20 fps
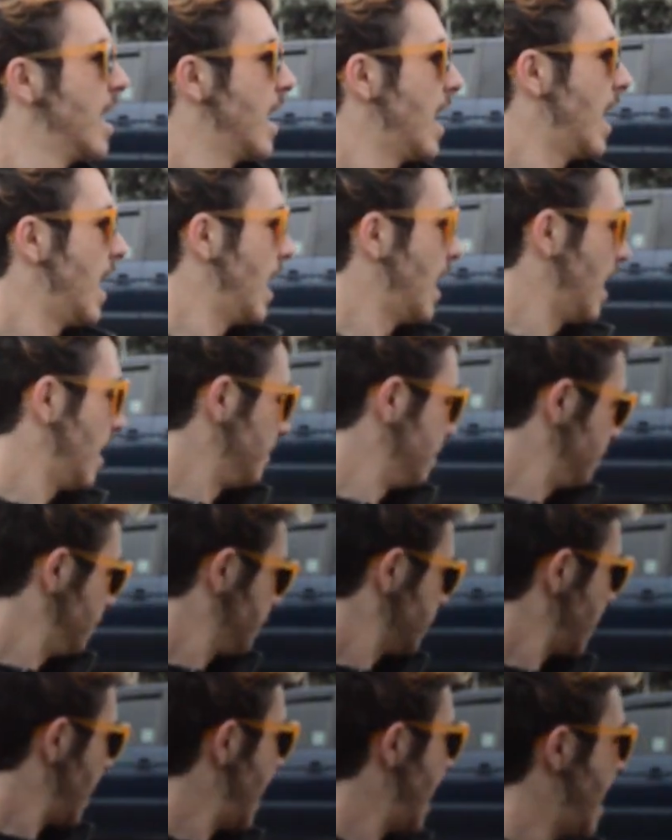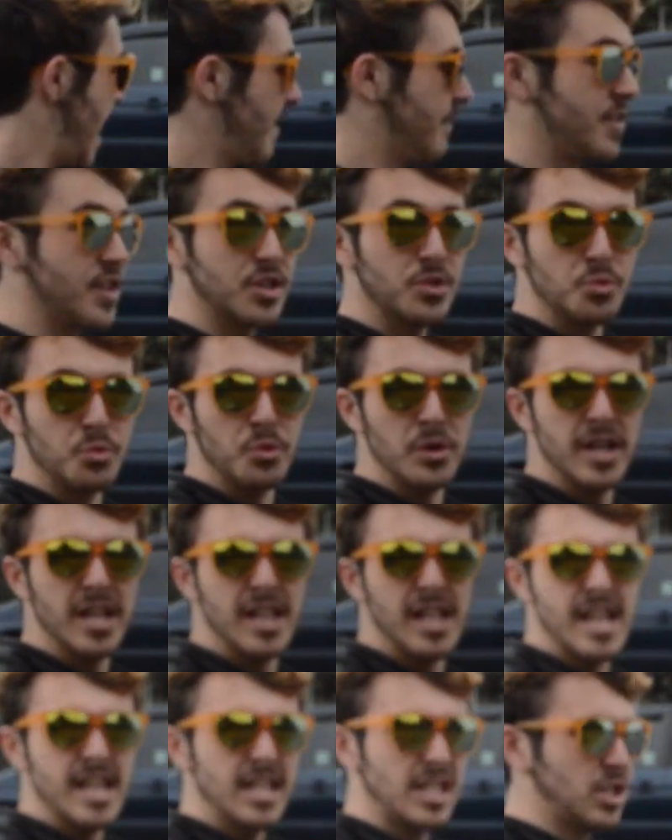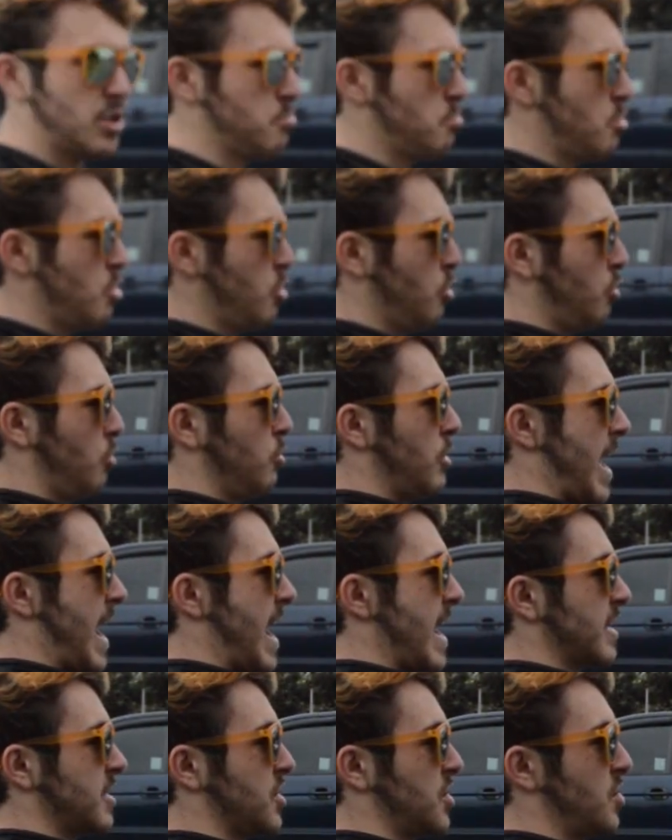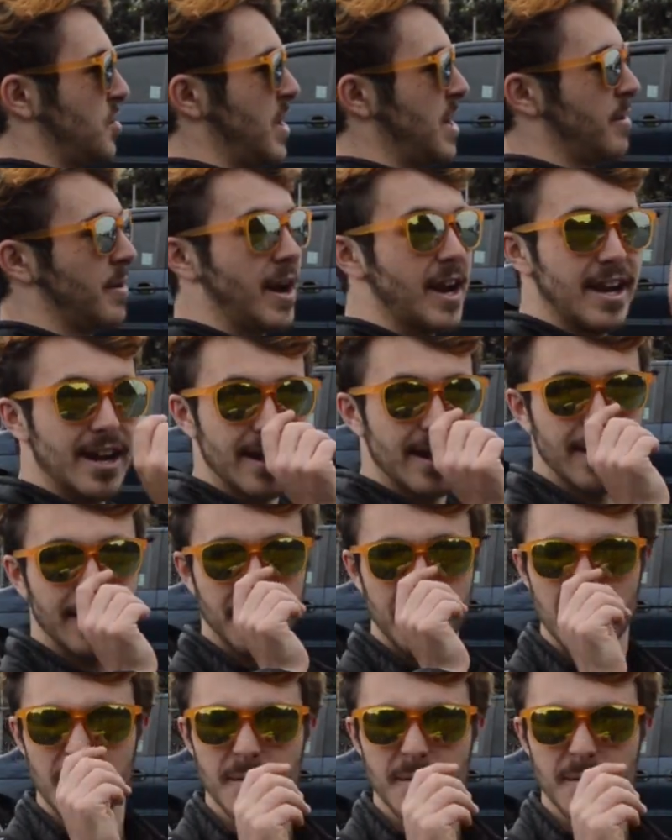I have this really smooth ass street right here.